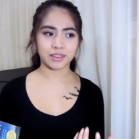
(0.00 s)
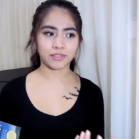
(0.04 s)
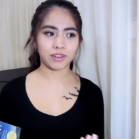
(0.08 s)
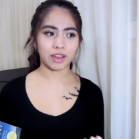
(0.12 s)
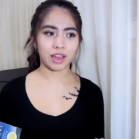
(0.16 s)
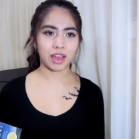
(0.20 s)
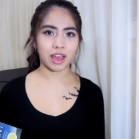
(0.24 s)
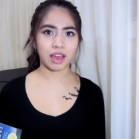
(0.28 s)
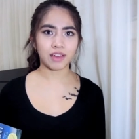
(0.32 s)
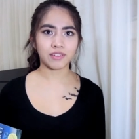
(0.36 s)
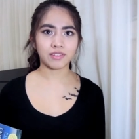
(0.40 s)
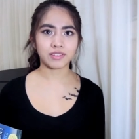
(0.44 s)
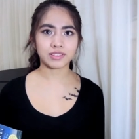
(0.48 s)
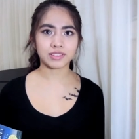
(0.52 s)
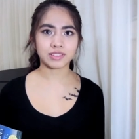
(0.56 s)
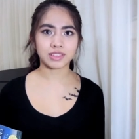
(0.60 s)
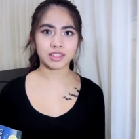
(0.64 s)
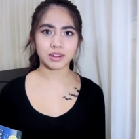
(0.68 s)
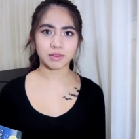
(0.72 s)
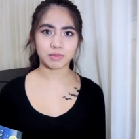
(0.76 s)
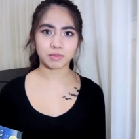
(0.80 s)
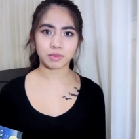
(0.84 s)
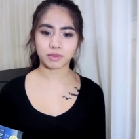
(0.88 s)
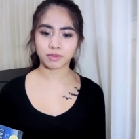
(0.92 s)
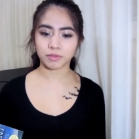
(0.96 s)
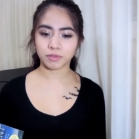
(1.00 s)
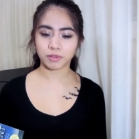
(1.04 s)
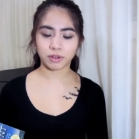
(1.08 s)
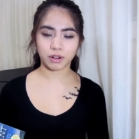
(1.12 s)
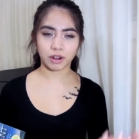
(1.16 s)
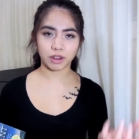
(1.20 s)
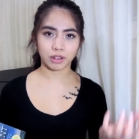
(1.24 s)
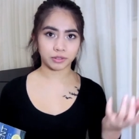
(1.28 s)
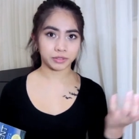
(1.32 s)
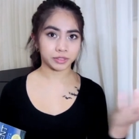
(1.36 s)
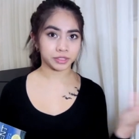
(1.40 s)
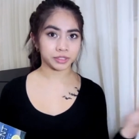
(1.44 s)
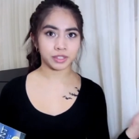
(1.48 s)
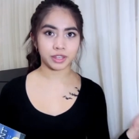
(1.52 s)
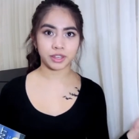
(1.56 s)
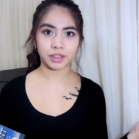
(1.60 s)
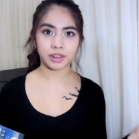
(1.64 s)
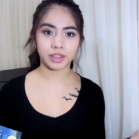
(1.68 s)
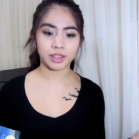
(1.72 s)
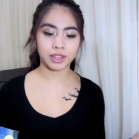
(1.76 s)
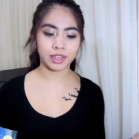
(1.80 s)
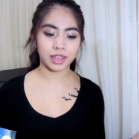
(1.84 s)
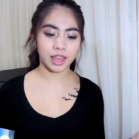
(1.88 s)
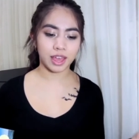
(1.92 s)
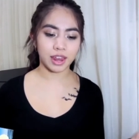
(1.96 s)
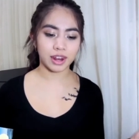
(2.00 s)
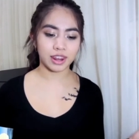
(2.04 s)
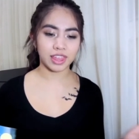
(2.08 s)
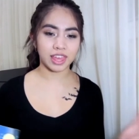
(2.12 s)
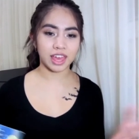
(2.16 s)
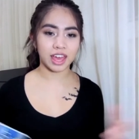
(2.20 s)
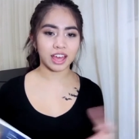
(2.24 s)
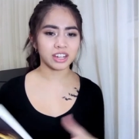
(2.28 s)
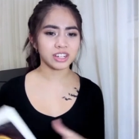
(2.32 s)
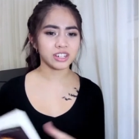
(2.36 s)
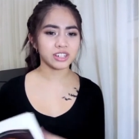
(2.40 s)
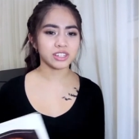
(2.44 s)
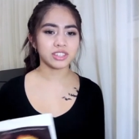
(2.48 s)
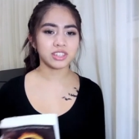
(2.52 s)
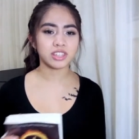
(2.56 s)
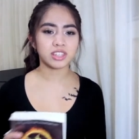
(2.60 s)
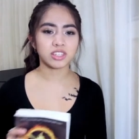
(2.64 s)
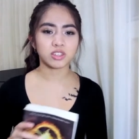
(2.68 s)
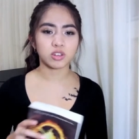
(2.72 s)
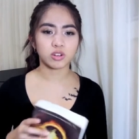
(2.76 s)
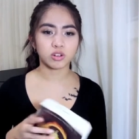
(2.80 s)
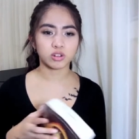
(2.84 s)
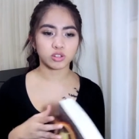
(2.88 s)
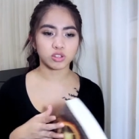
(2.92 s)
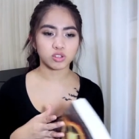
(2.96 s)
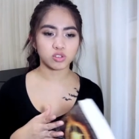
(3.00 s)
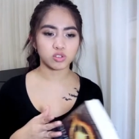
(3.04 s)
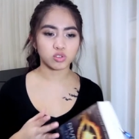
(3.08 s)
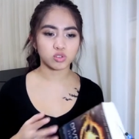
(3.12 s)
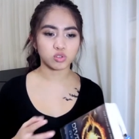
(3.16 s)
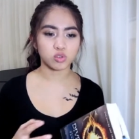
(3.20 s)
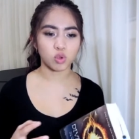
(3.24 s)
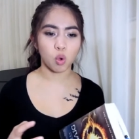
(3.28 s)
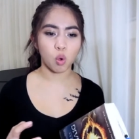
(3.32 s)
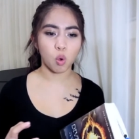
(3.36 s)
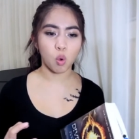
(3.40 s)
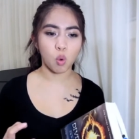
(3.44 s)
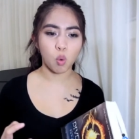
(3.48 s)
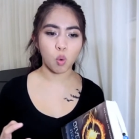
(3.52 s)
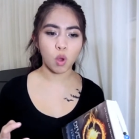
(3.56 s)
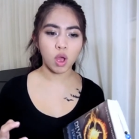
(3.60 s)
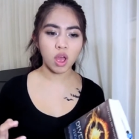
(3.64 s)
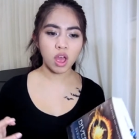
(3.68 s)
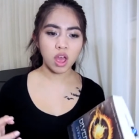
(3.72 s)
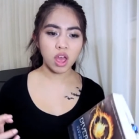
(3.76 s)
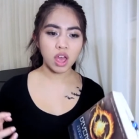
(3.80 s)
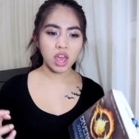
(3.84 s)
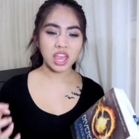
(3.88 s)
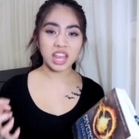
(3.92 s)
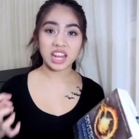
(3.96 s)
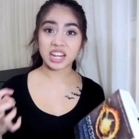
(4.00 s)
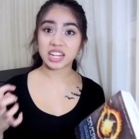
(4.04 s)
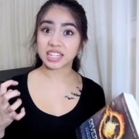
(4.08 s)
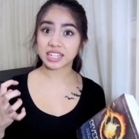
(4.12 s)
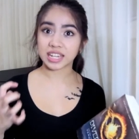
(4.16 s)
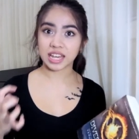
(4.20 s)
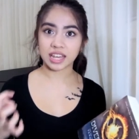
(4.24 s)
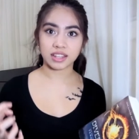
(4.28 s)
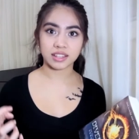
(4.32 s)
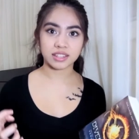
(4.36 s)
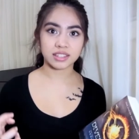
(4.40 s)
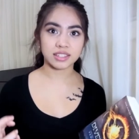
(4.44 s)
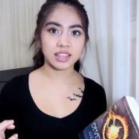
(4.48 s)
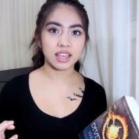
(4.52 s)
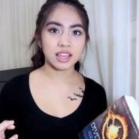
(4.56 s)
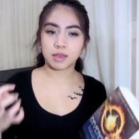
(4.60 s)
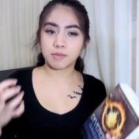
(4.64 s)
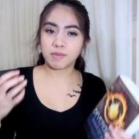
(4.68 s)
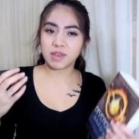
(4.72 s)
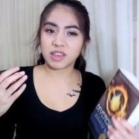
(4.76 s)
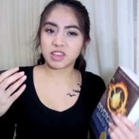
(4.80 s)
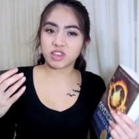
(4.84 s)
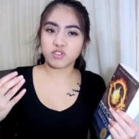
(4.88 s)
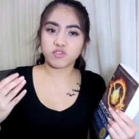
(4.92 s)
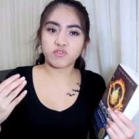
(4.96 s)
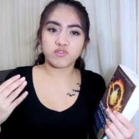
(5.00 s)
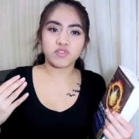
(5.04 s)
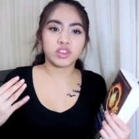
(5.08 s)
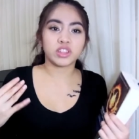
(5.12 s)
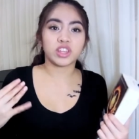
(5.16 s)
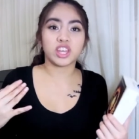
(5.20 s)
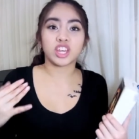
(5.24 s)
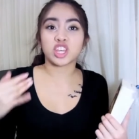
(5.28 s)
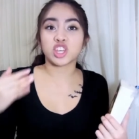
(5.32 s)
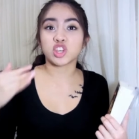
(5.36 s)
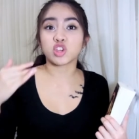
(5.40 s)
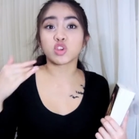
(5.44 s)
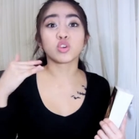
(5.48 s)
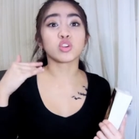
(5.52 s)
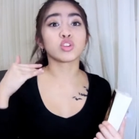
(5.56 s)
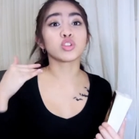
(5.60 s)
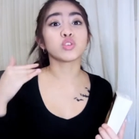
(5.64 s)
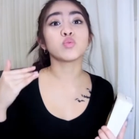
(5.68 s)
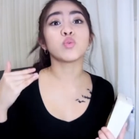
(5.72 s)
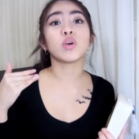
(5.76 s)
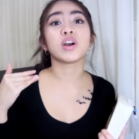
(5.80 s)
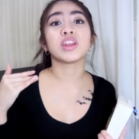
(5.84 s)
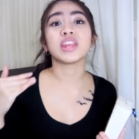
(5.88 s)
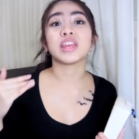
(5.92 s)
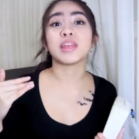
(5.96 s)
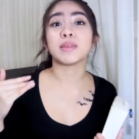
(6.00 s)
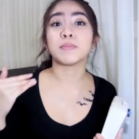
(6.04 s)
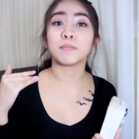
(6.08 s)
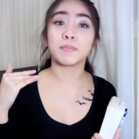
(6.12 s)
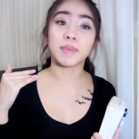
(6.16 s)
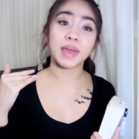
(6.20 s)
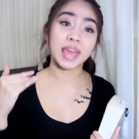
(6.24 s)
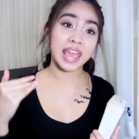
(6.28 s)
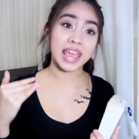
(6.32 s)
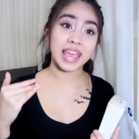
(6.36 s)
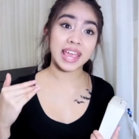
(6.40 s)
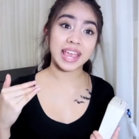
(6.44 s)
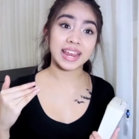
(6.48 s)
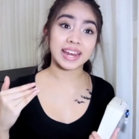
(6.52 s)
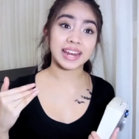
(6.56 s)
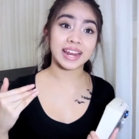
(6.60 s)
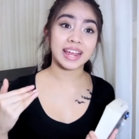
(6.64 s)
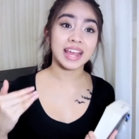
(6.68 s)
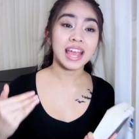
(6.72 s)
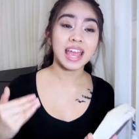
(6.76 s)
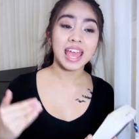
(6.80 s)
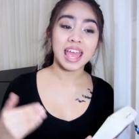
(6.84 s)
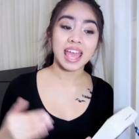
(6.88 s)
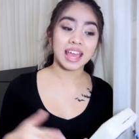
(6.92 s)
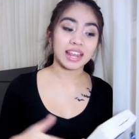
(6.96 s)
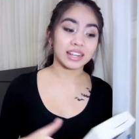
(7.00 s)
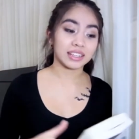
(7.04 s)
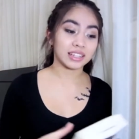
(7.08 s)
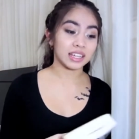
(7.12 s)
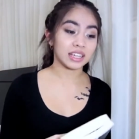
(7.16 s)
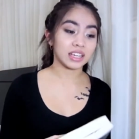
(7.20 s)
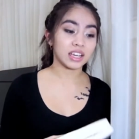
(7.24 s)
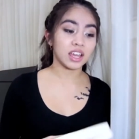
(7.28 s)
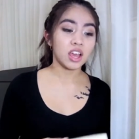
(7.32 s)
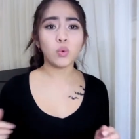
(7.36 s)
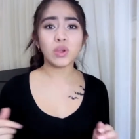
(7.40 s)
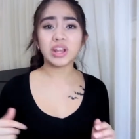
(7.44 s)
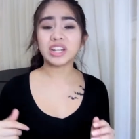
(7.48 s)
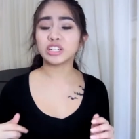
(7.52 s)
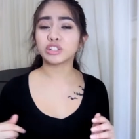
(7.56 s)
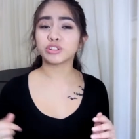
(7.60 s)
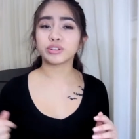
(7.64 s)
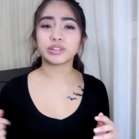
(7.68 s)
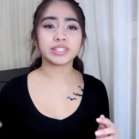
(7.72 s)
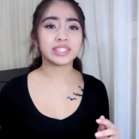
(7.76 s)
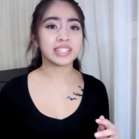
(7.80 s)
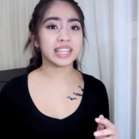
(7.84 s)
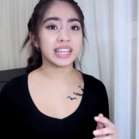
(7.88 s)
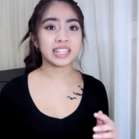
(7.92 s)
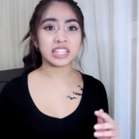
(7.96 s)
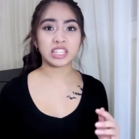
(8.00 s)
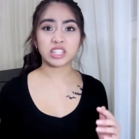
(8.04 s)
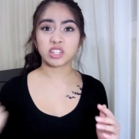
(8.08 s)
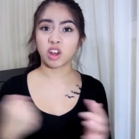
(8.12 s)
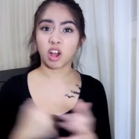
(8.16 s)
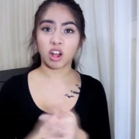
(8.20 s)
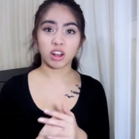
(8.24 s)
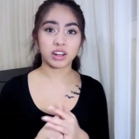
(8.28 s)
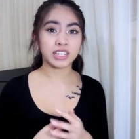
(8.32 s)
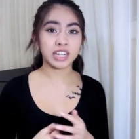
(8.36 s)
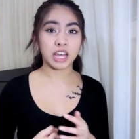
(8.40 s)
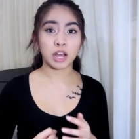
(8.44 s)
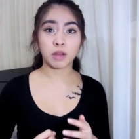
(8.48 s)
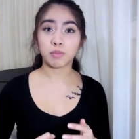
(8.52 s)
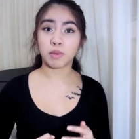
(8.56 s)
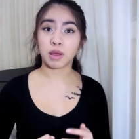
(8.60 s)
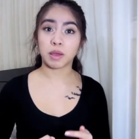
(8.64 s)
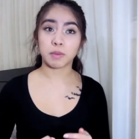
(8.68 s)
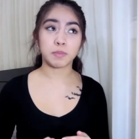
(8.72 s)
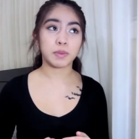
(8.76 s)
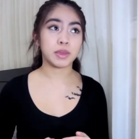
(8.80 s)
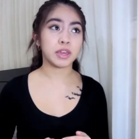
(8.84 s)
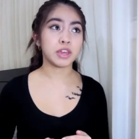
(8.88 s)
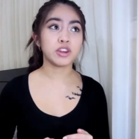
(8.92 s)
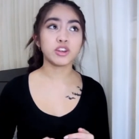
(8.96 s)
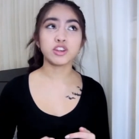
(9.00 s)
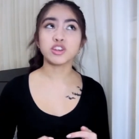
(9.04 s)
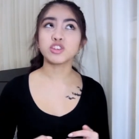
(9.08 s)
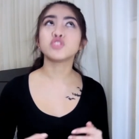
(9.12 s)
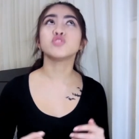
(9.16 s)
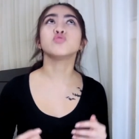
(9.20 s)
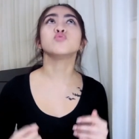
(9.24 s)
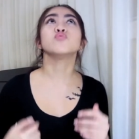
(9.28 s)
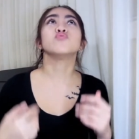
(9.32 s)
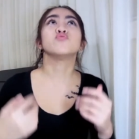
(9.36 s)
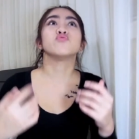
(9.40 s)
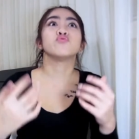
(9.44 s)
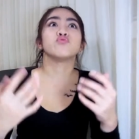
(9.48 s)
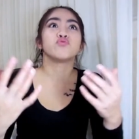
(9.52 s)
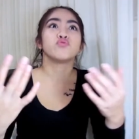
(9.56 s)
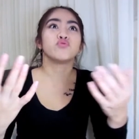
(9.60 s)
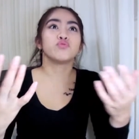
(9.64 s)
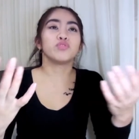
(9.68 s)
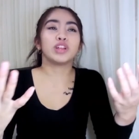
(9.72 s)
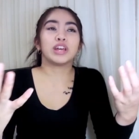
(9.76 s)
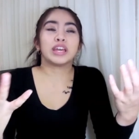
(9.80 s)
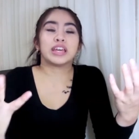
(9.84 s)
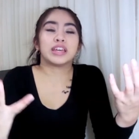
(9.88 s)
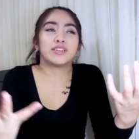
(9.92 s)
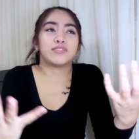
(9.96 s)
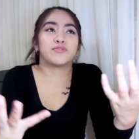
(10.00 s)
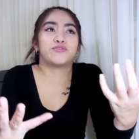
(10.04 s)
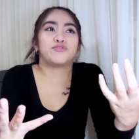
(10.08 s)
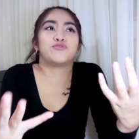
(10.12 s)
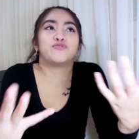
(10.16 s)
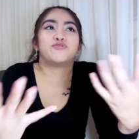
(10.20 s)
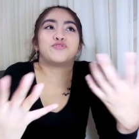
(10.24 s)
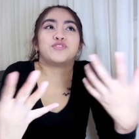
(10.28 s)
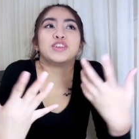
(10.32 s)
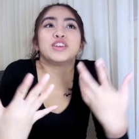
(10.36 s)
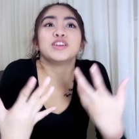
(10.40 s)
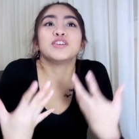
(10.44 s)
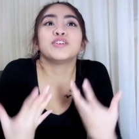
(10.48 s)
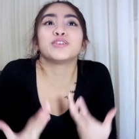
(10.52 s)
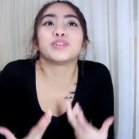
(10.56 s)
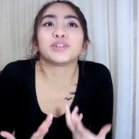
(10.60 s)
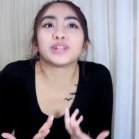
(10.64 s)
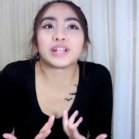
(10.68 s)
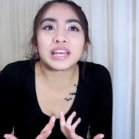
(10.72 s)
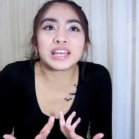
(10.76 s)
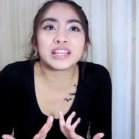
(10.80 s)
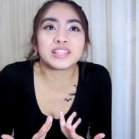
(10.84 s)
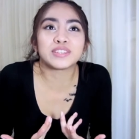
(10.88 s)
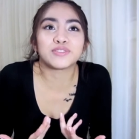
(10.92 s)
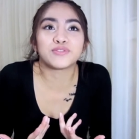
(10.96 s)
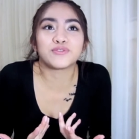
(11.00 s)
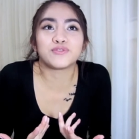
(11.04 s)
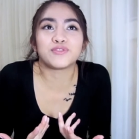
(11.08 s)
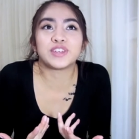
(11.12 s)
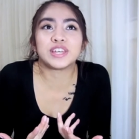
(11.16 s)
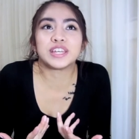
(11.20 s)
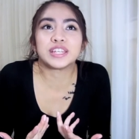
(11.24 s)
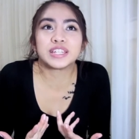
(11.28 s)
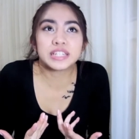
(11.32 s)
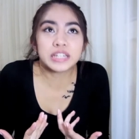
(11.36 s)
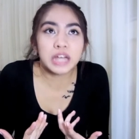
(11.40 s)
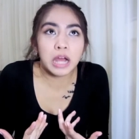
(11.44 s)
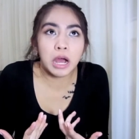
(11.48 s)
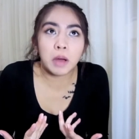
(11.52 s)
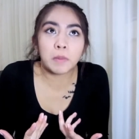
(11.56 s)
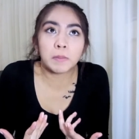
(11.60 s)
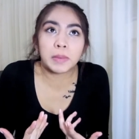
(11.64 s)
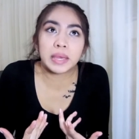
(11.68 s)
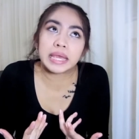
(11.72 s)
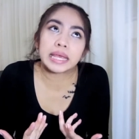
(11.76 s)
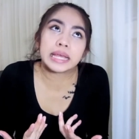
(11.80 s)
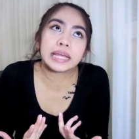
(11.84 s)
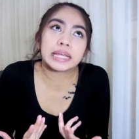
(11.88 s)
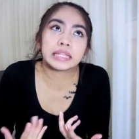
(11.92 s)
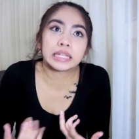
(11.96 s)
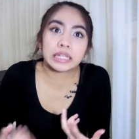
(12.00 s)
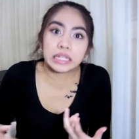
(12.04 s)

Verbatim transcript: If I haven't said it before, I'll say it again. The action scenes are so intense. They make you feel like you're the one in pain. And like when Tris gets knocked out by Peter, you like feel his feet coming.